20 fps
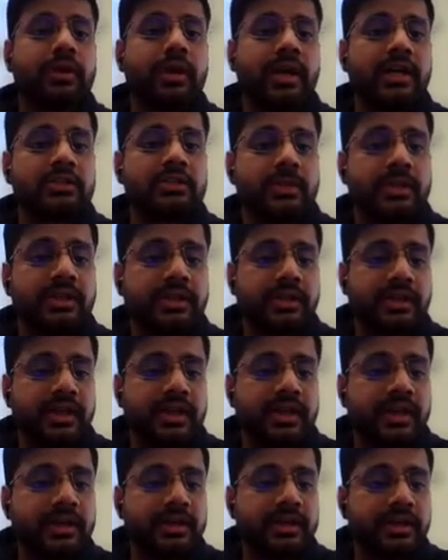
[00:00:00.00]
has been
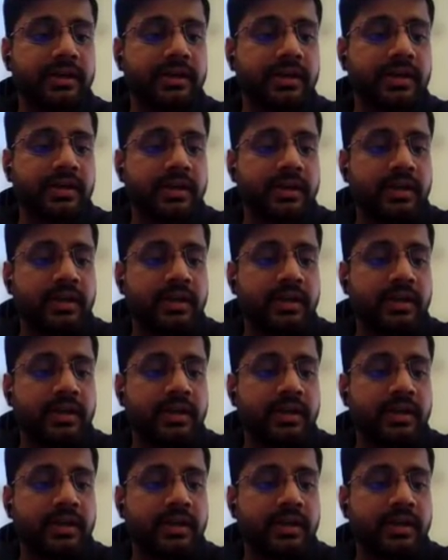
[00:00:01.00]
created